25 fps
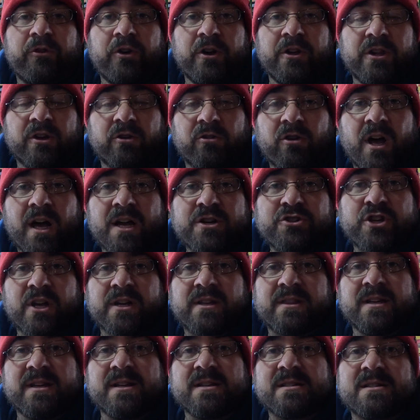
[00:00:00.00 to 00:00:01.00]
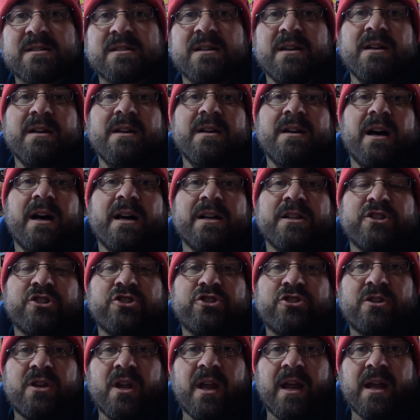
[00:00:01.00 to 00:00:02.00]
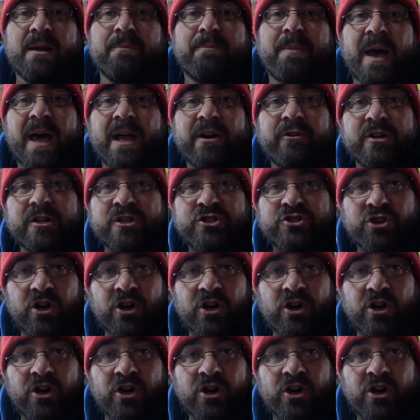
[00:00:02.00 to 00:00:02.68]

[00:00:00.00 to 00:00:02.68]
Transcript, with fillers: if you're in the garage like this, a, a battery